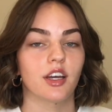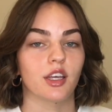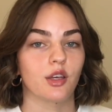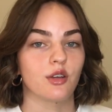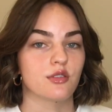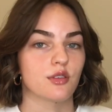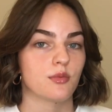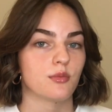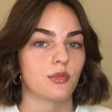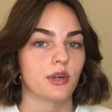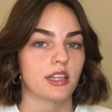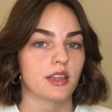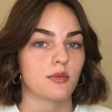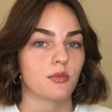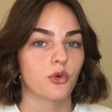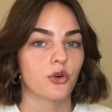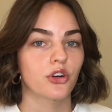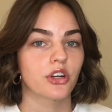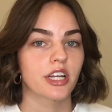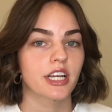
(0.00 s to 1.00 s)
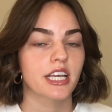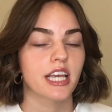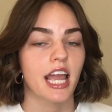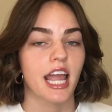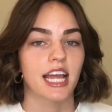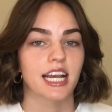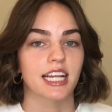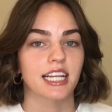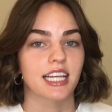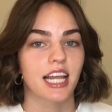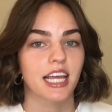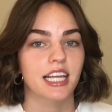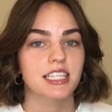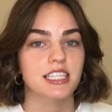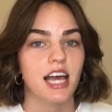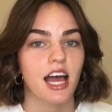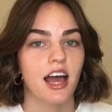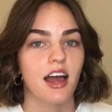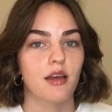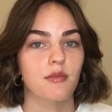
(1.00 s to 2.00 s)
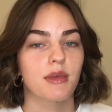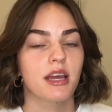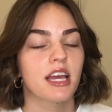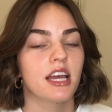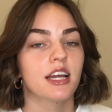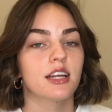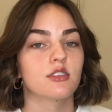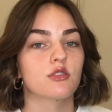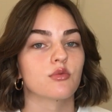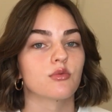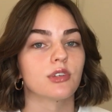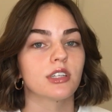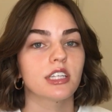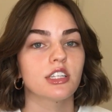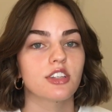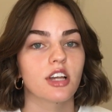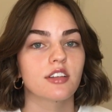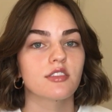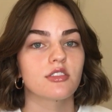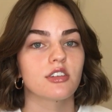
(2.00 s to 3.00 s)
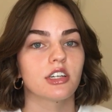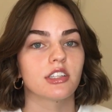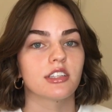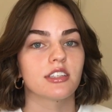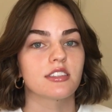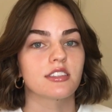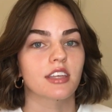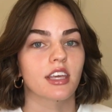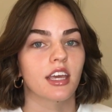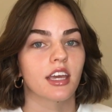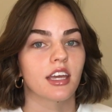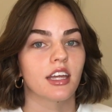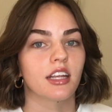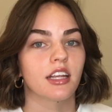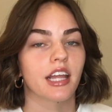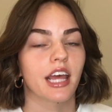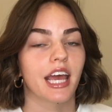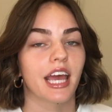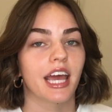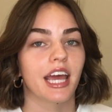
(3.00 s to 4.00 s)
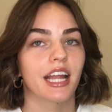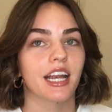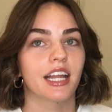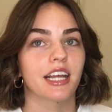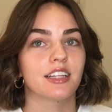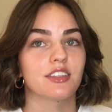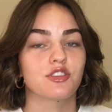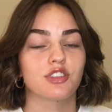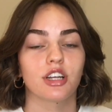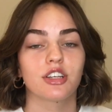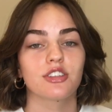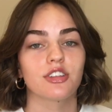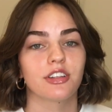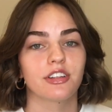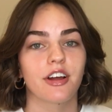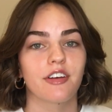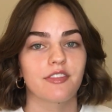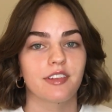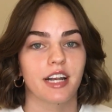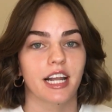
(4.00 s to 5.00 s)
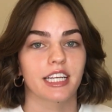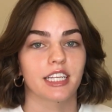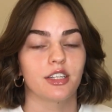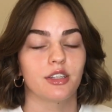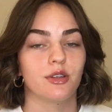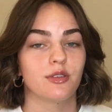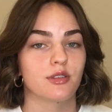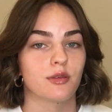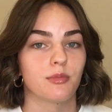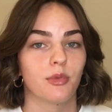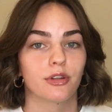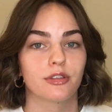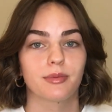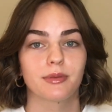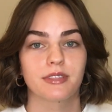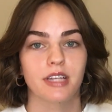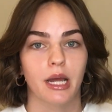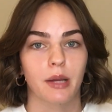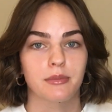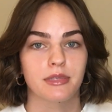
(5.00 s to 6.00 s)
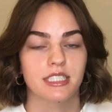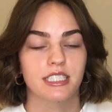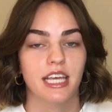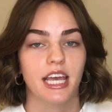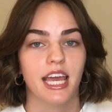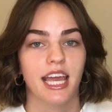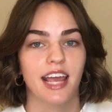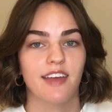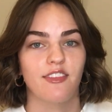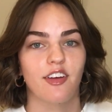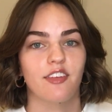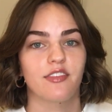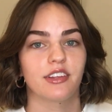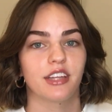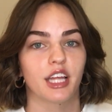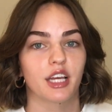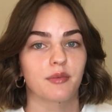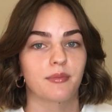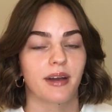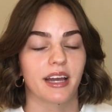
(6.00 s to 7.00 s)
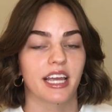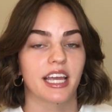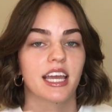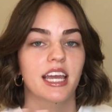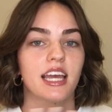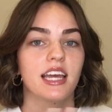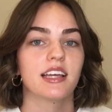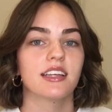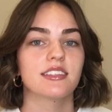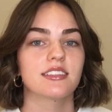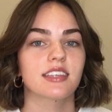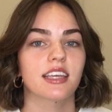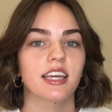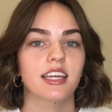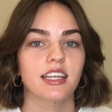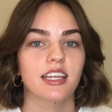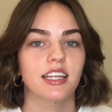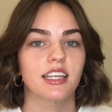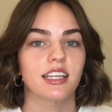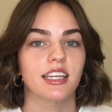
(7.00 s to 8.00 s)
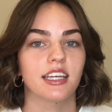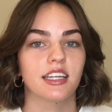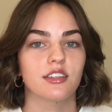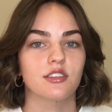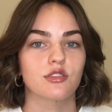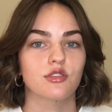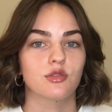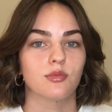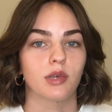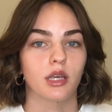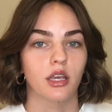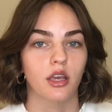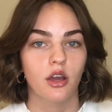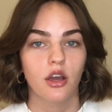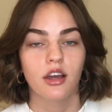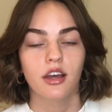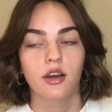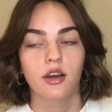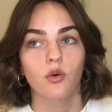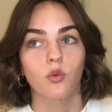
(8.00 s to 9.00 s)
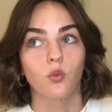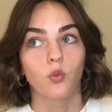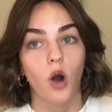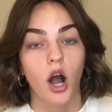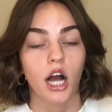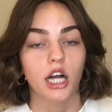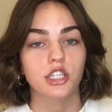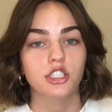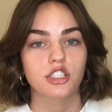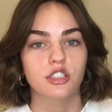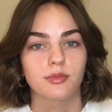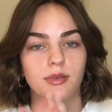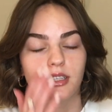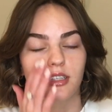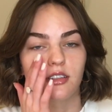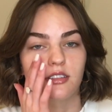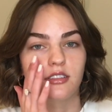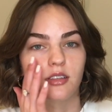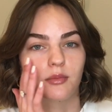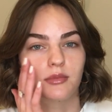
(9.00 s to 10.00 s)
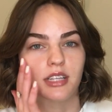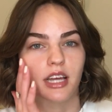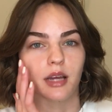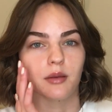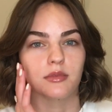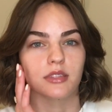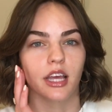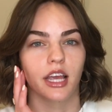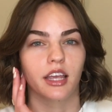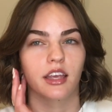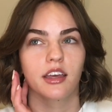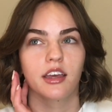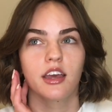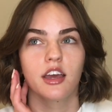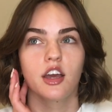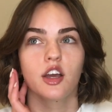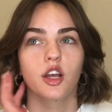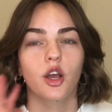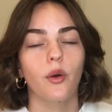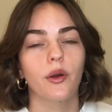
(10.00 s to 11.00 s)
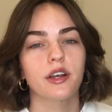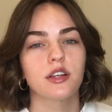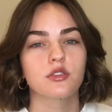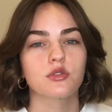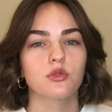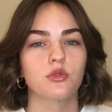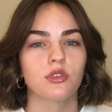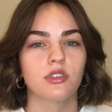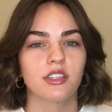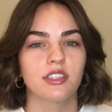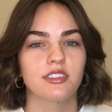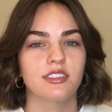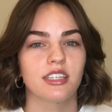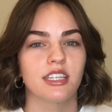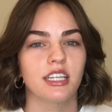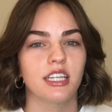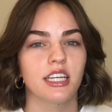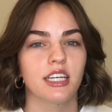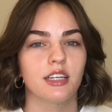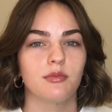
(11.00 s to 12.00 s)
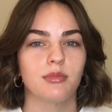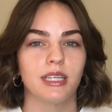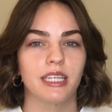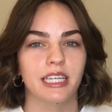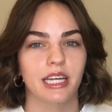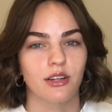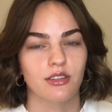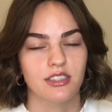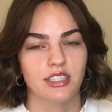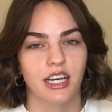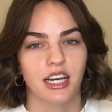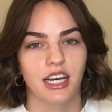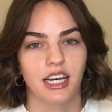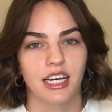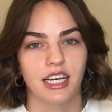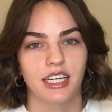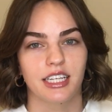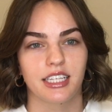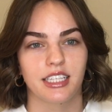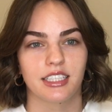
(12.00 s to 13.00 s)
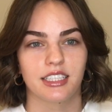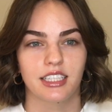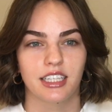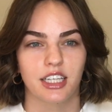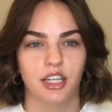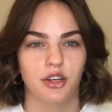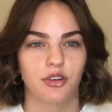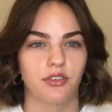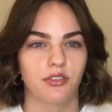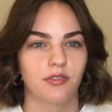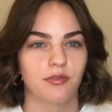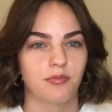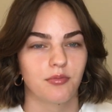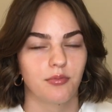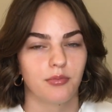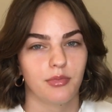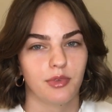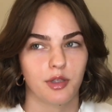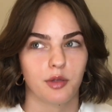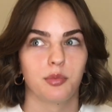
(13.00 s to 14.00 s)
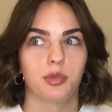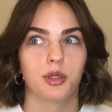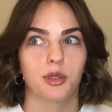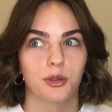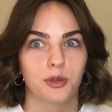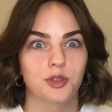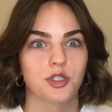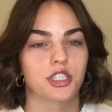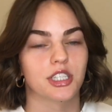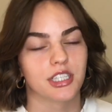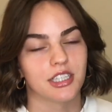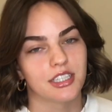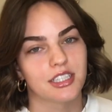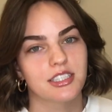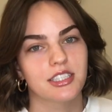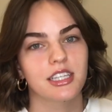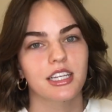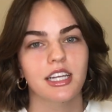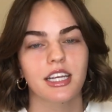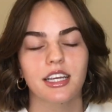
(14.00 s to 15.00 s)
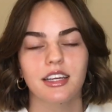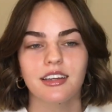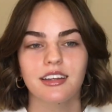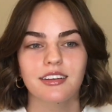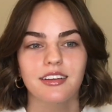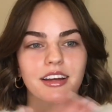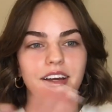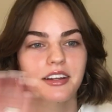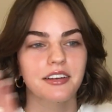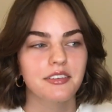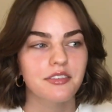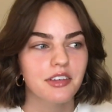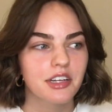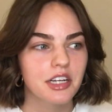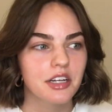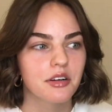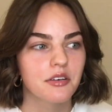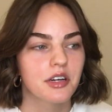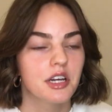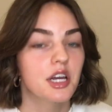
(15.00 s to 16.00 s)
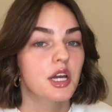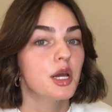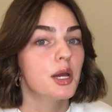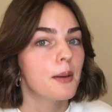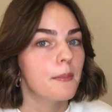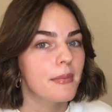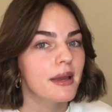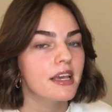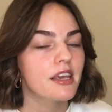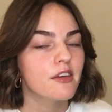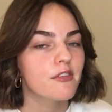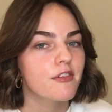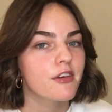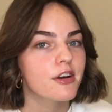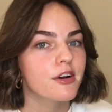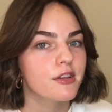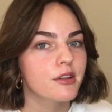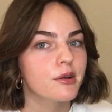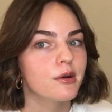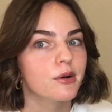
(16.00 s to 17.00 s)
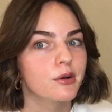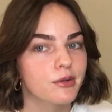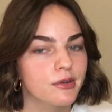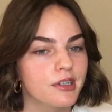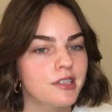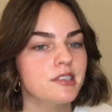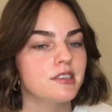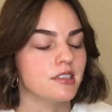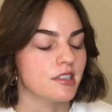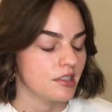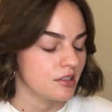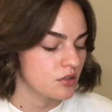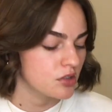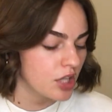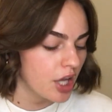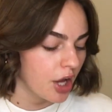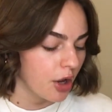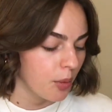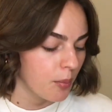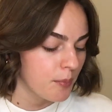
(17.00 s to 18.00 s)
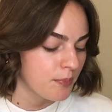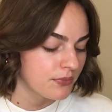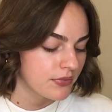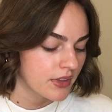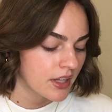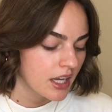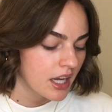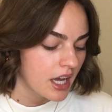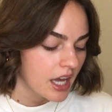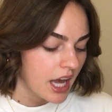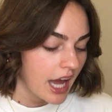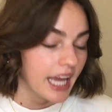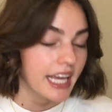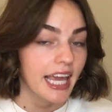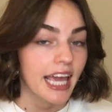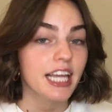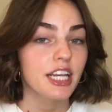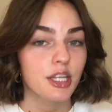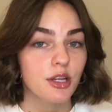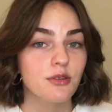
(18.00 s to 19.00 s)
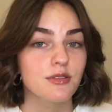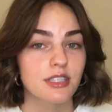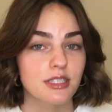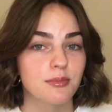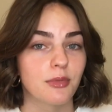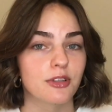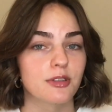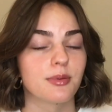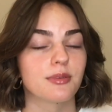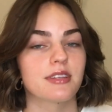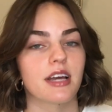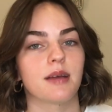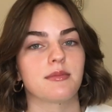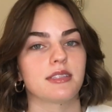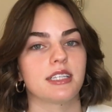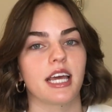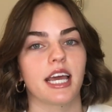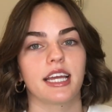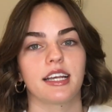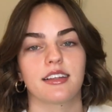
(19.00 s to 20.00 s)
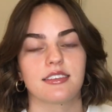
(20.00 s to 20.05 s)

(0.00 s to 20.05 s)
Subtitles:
I use it in the morning and at nighttime. It's really gentle on the skin, and it's gentle enough that I can use it multiple times a day if I feel like my skin needs to be washed, because sometimes, like, going to school in the city and being outside and, you know, the pollution in the city can kind of, you know, make you feel a little greasy. So I can use this multiple times a day.